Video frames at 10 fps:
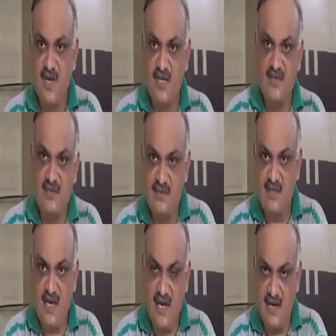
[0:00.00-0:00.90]
you can
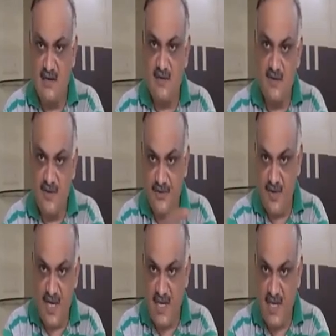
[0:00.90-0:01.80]
start or
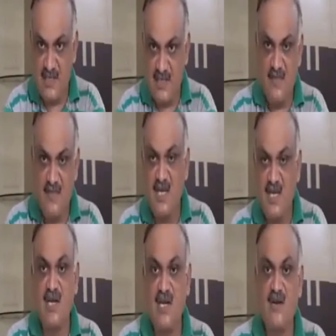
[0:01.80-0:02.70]
you can examine
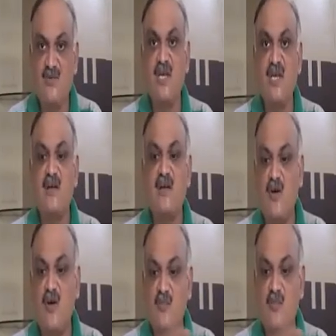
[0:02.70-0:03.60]
around the
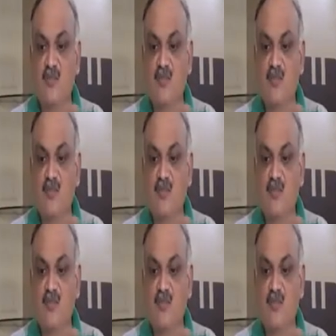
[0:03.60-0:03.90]
common